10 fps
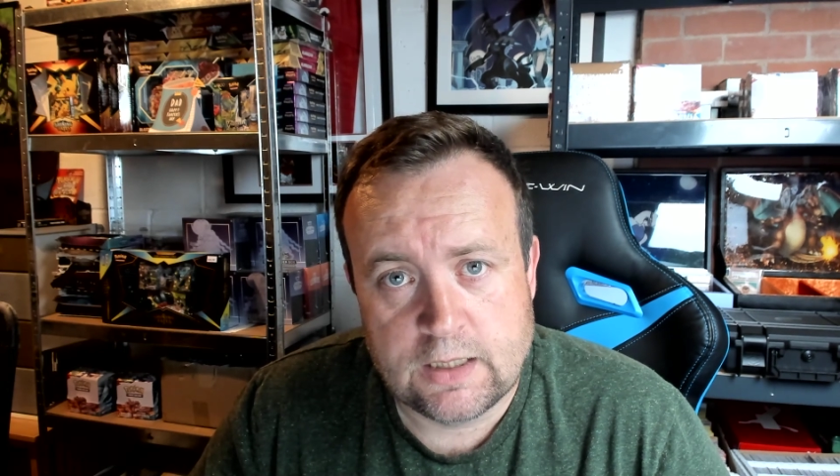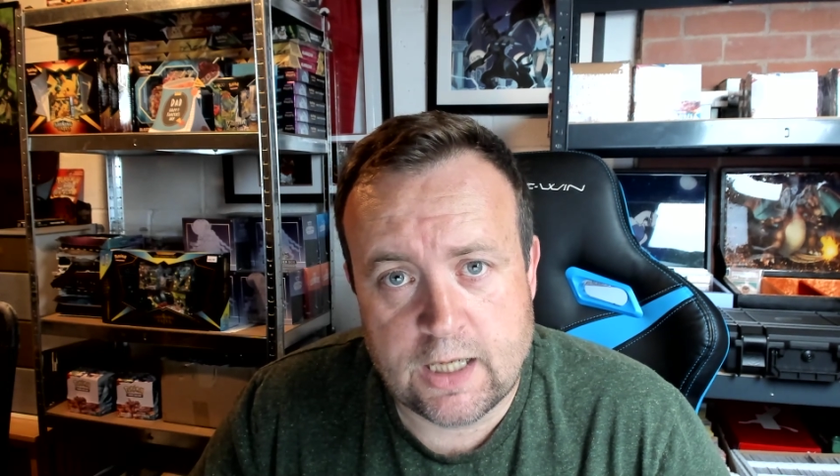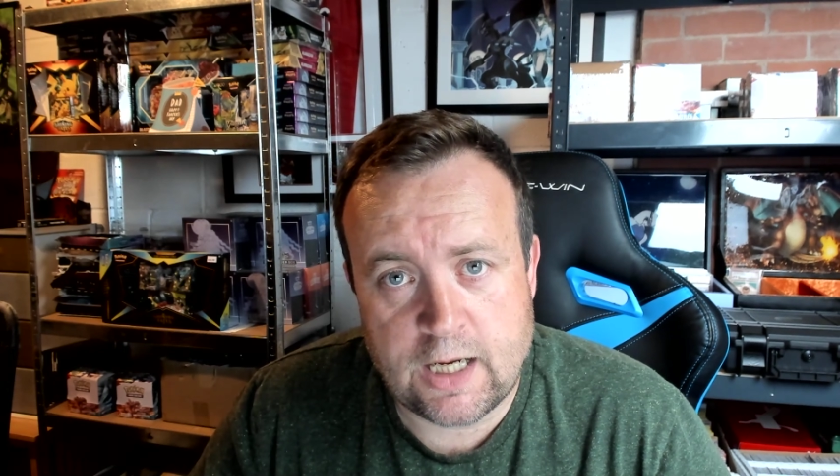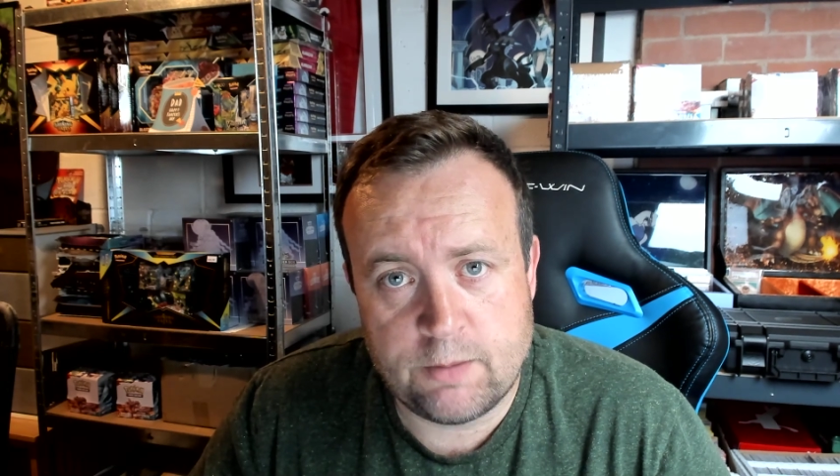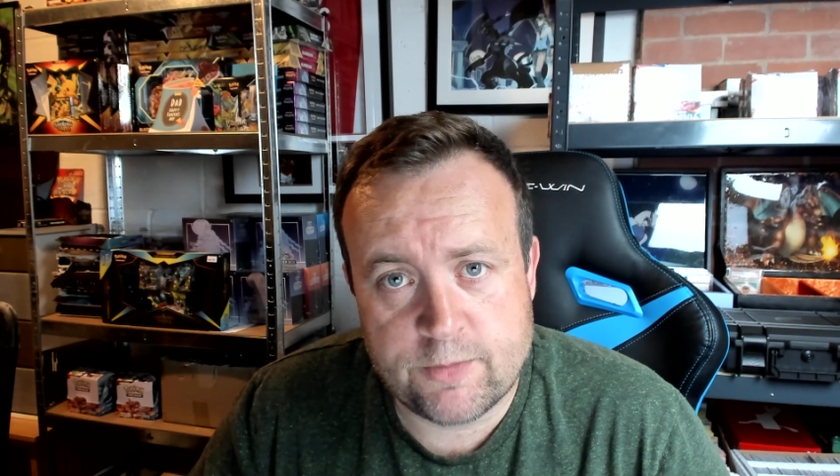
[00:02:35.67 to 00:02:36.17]

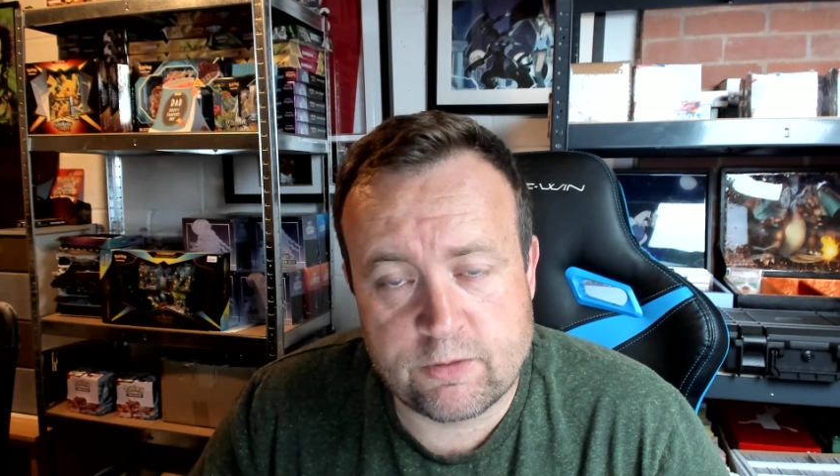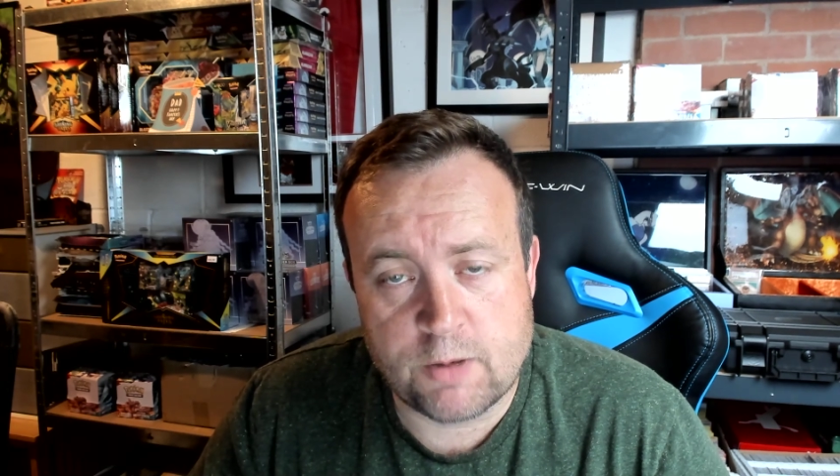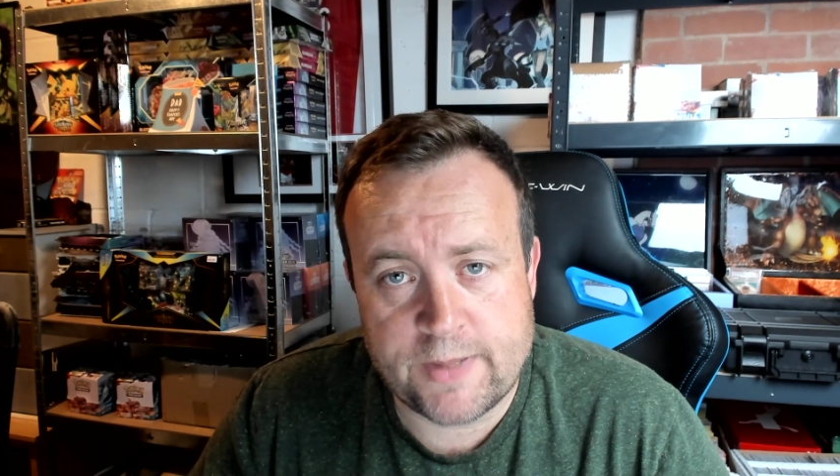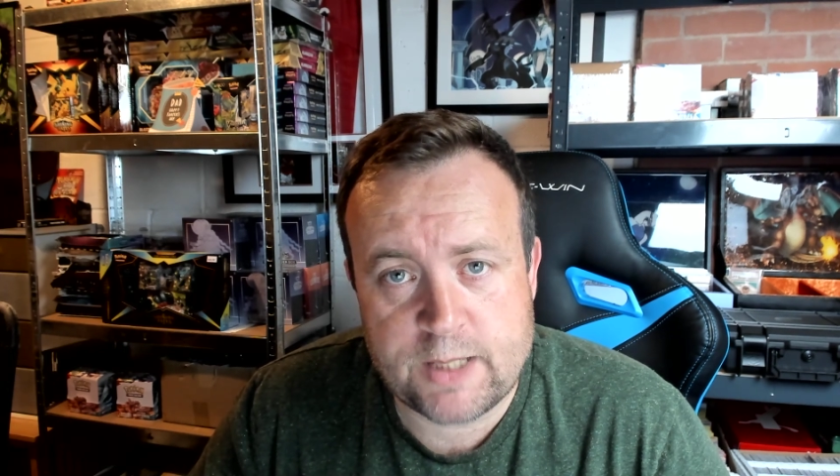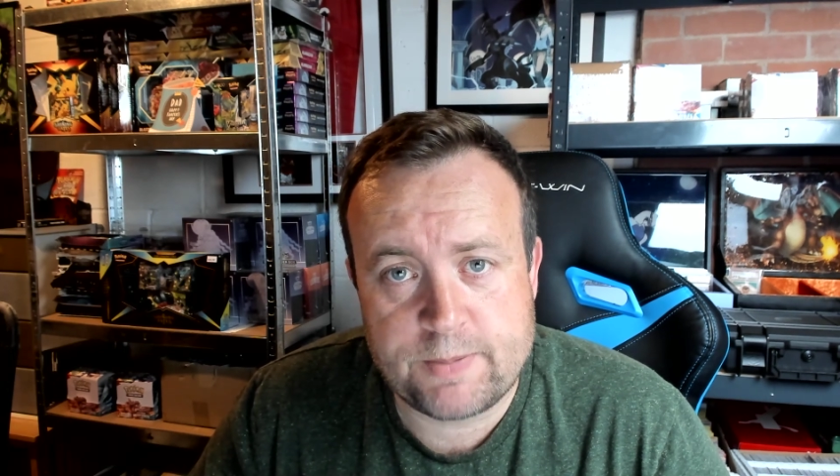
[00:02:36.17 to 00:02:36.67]
There are
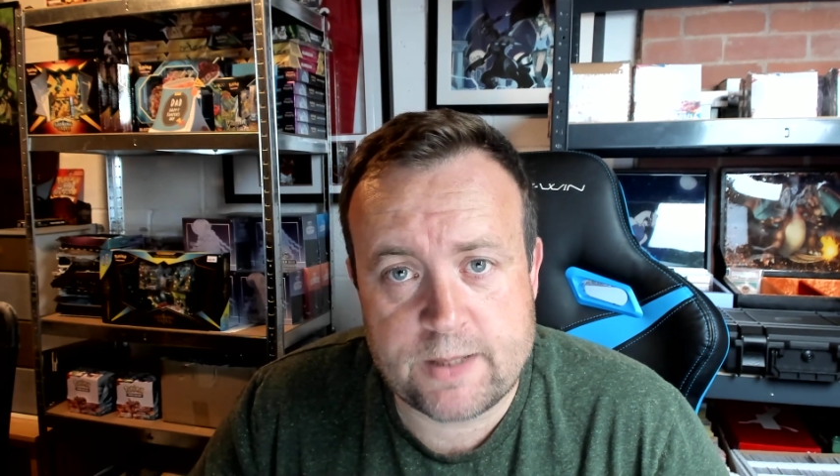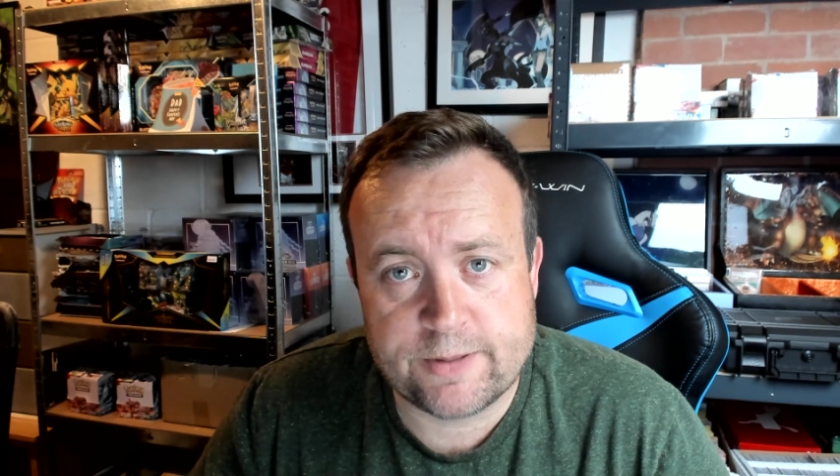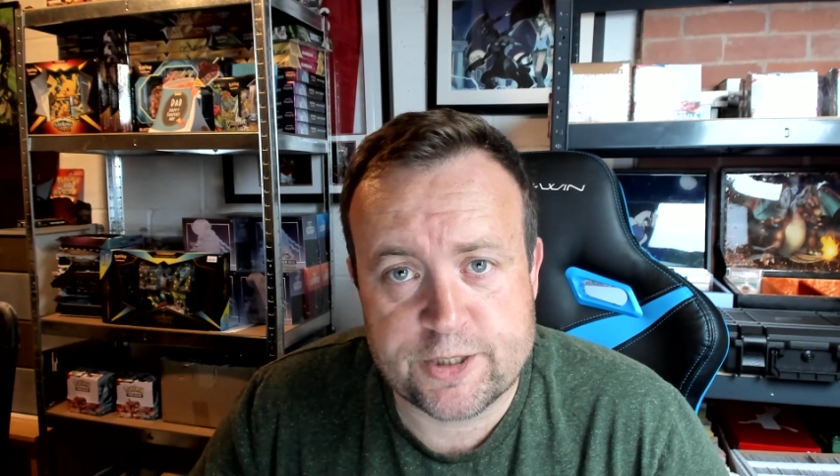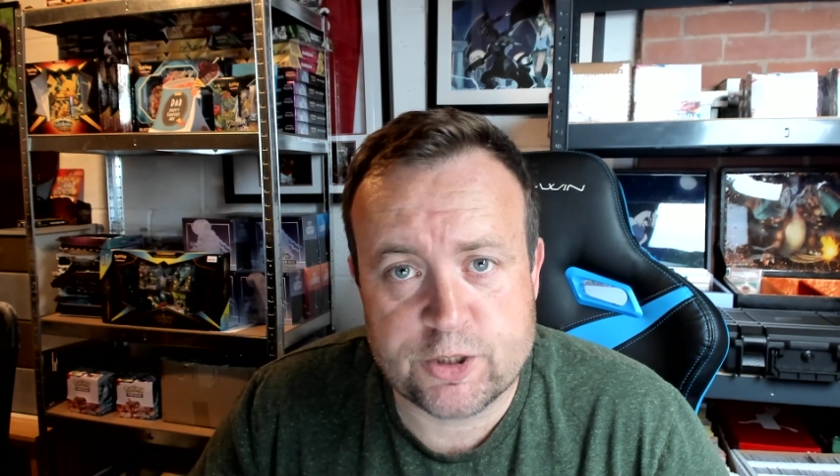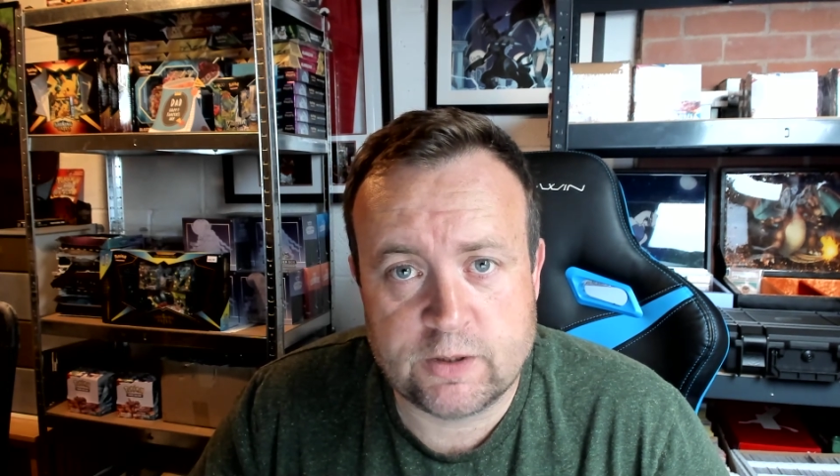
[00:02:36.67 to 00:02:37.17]
many people
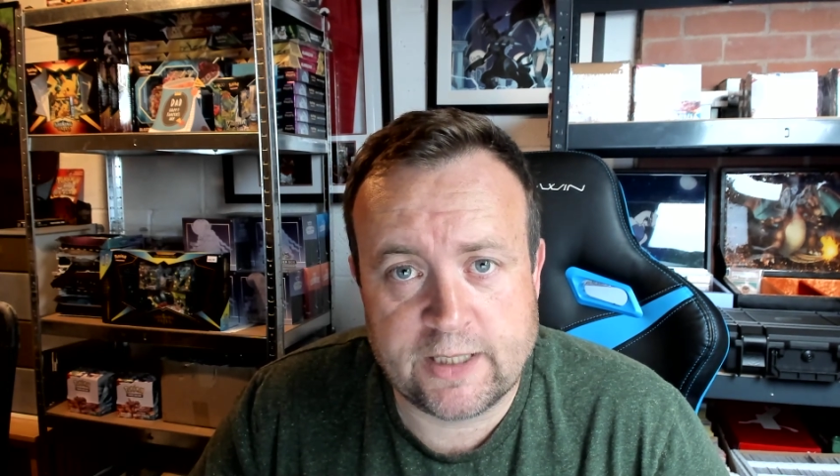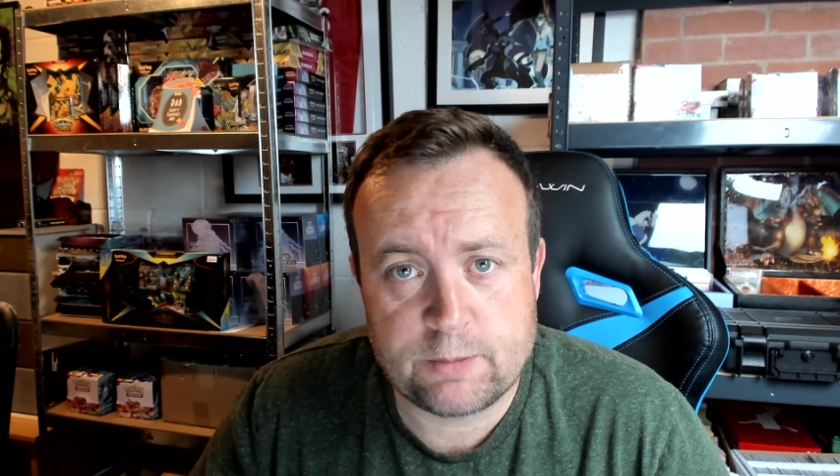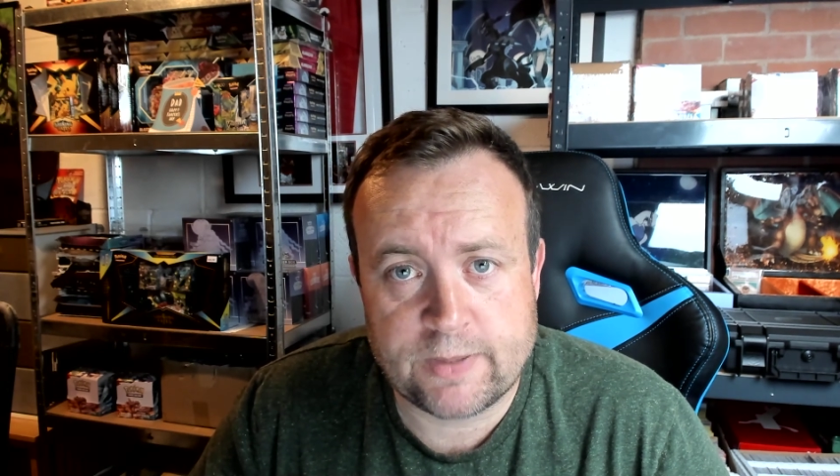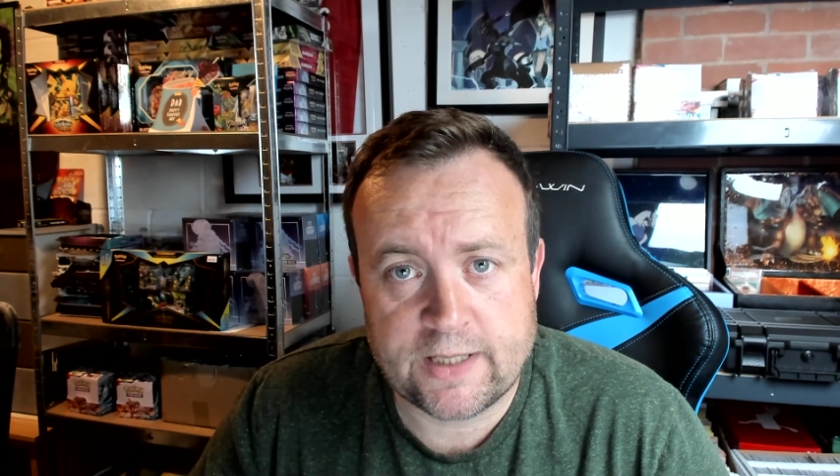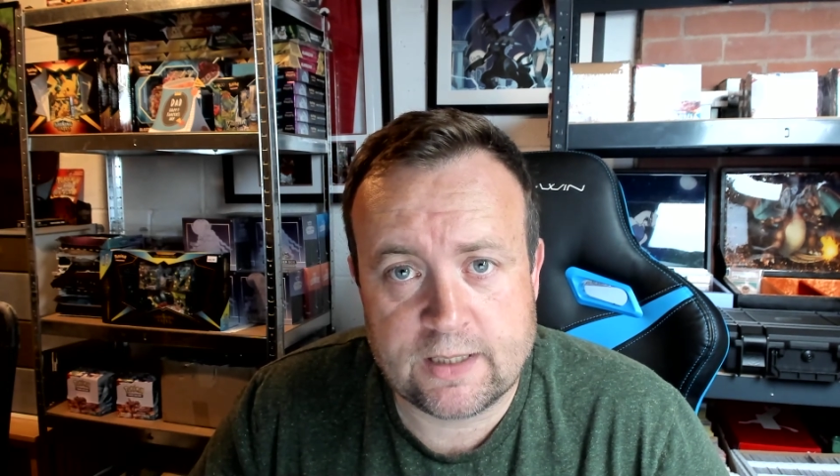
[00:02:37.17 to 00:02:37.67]
that do
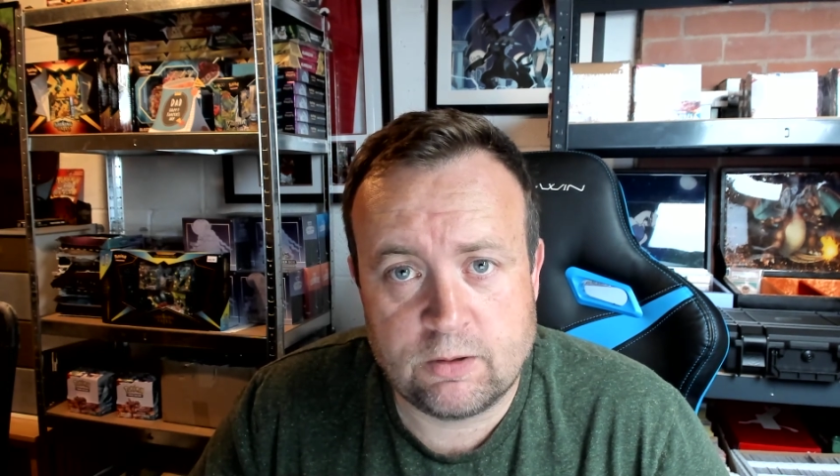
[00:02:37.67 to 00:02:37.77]
clickbait,